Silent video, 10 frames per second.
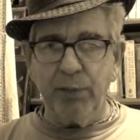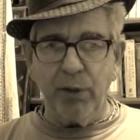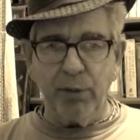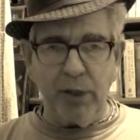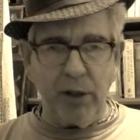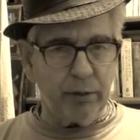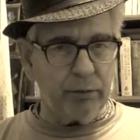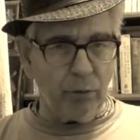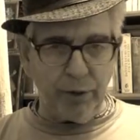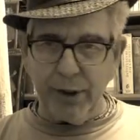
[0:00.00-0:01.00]
people about
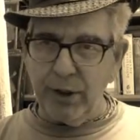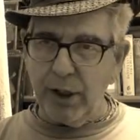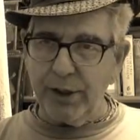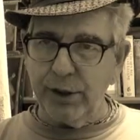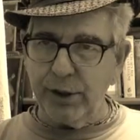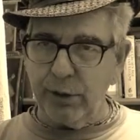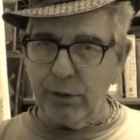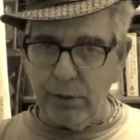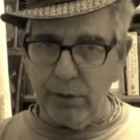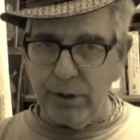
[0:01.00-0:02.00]
what the Nazis
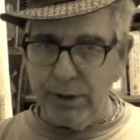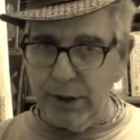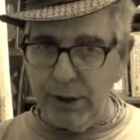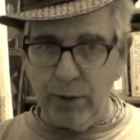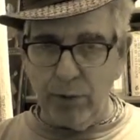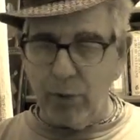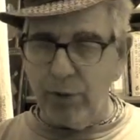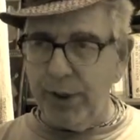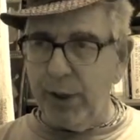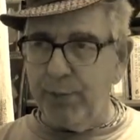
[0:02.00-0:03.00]
did. What
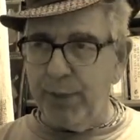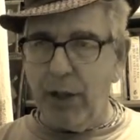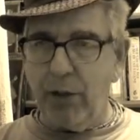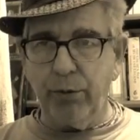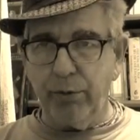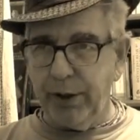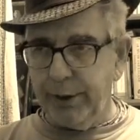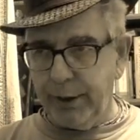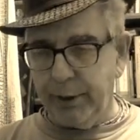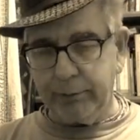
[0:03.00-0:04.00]
were they about,
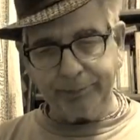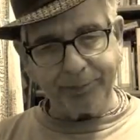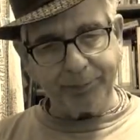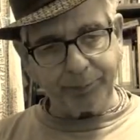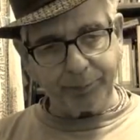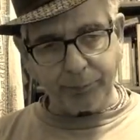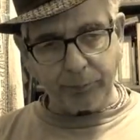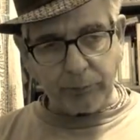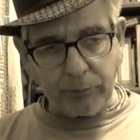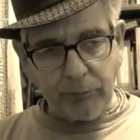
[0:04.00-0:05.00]
really?
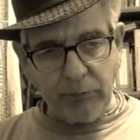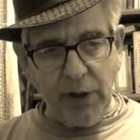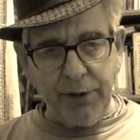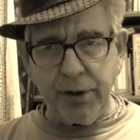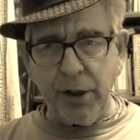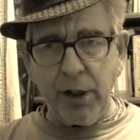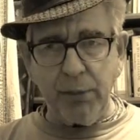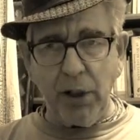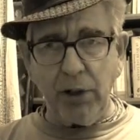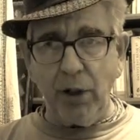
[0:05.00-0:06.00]
And they're
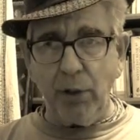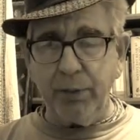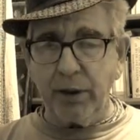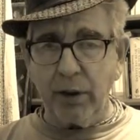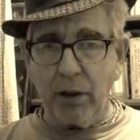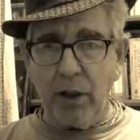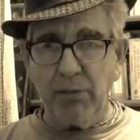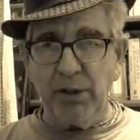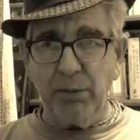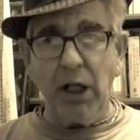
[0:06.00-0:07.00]
not about helping the
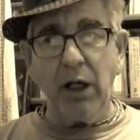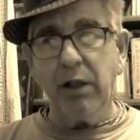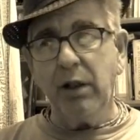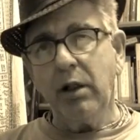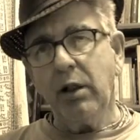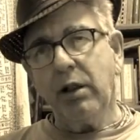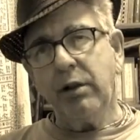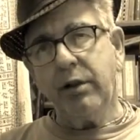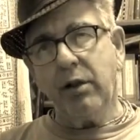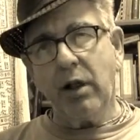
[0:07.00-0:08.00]
common man.
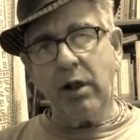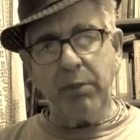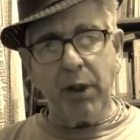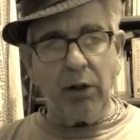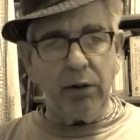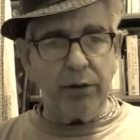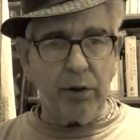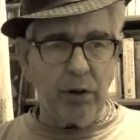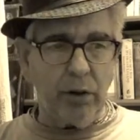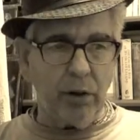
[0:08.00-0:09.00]
They're not about
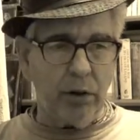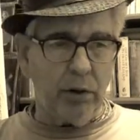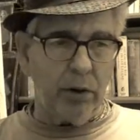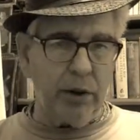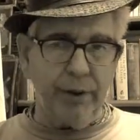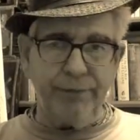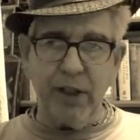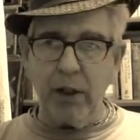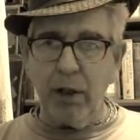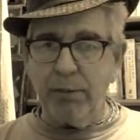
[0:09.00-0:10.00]

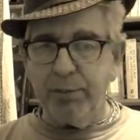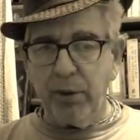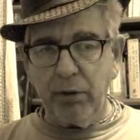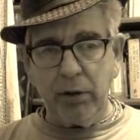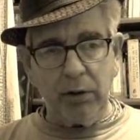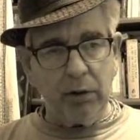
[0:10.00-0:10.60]
lifting up